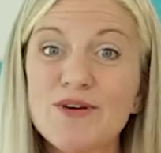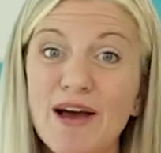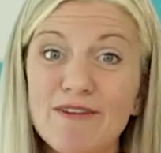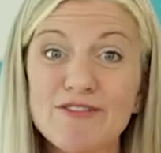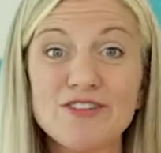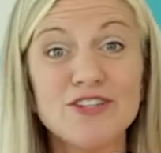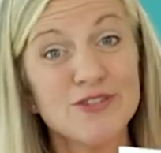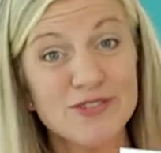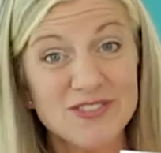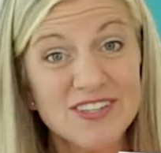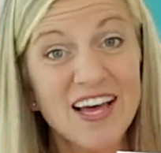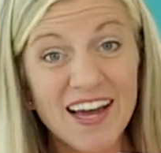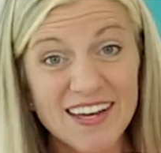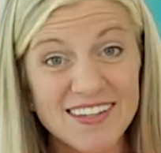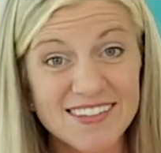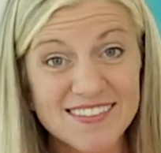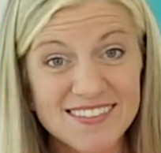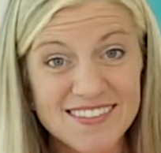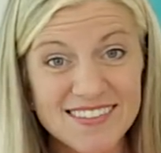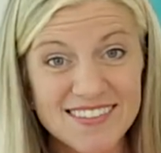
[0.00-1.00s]
you have two
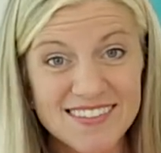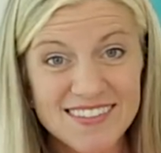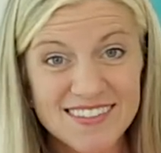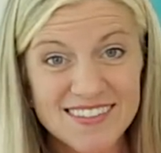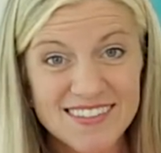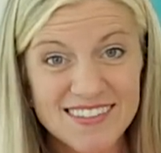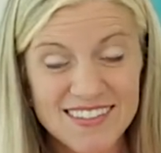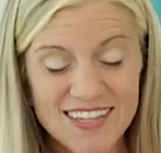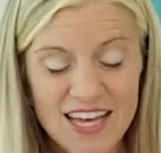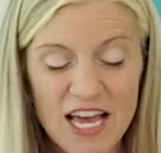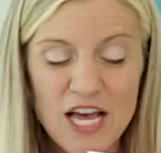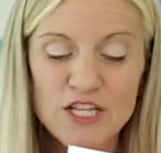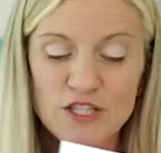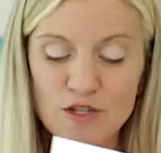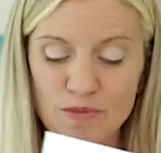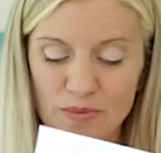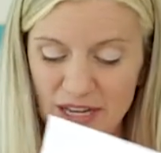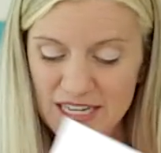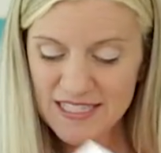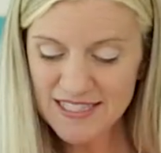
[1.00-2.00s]
sides.
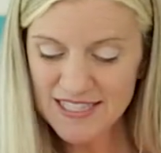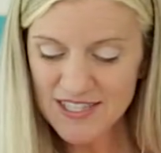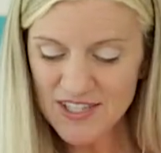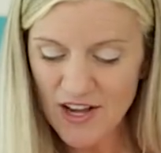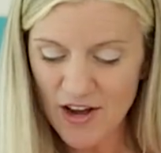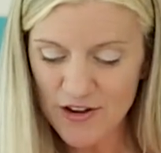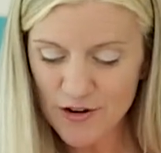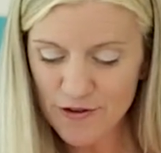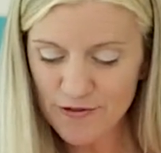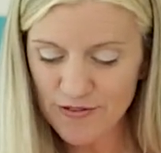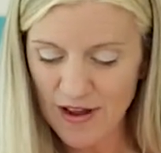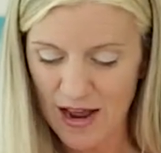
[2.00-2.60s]
So place this on your